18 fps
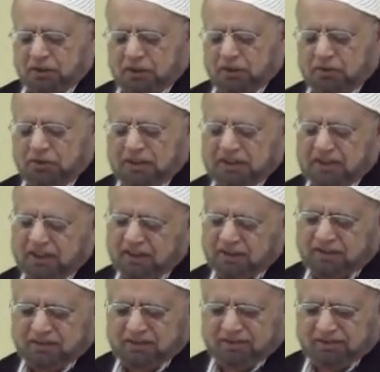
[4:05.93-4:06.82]
So he
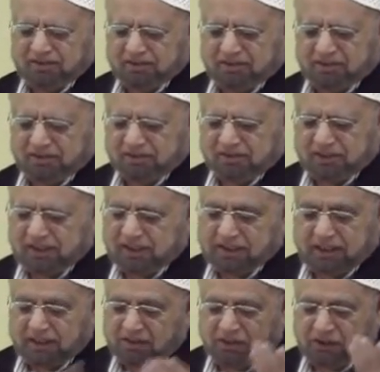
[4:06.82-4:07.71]

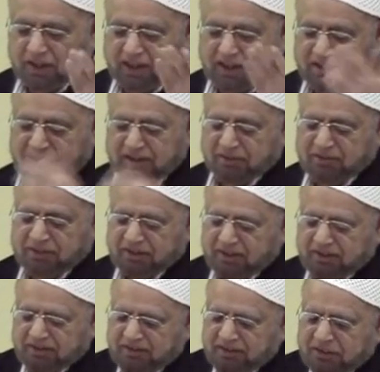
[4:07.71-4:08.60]
said, we asked him, he
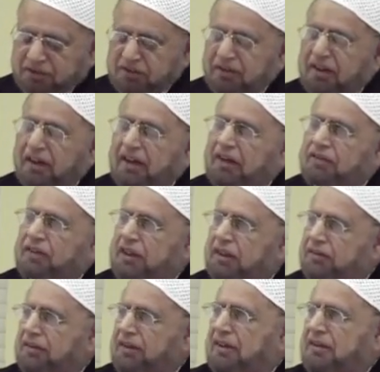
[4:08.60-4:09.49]
said, you should not have
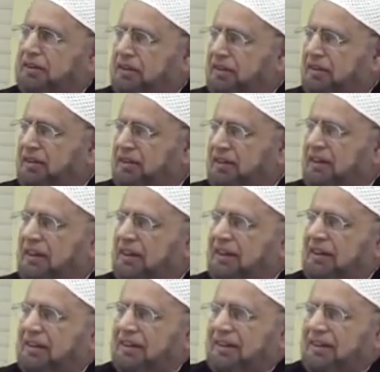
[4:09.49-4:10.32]
given it, you know.